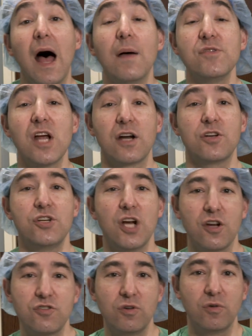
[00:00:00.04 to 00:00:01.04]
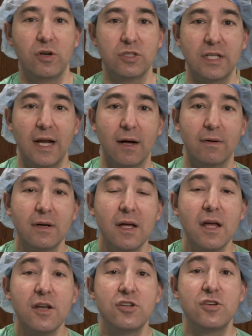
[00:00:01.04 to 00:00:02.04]
I'm Dr. Joshua Rosenow,
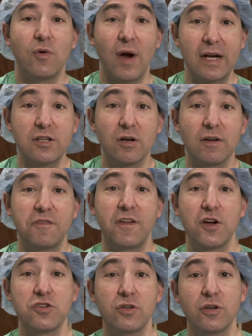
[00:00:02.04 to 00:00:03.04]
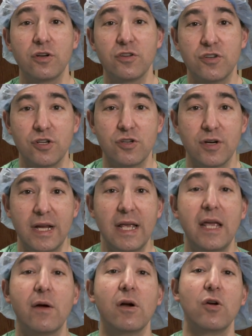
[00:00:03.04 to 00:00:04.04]
Director of Functional Neurosurgery
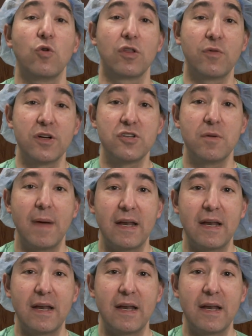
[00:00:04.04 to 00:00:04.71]
here at Northwestern